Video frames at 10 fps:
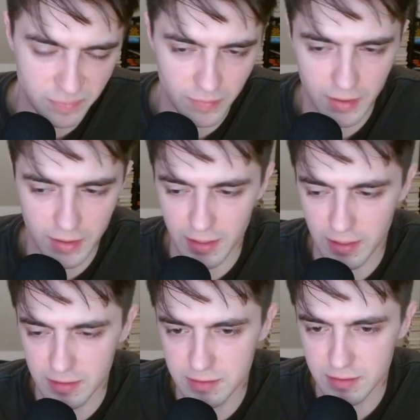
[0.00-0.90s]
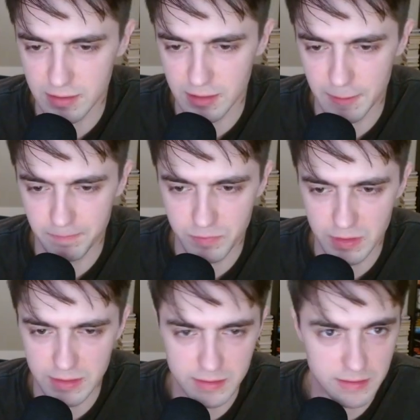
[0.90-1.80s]
and
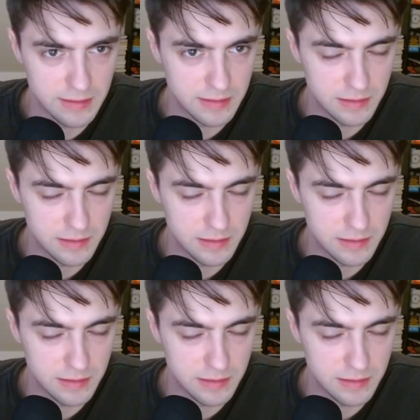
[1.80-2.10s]
he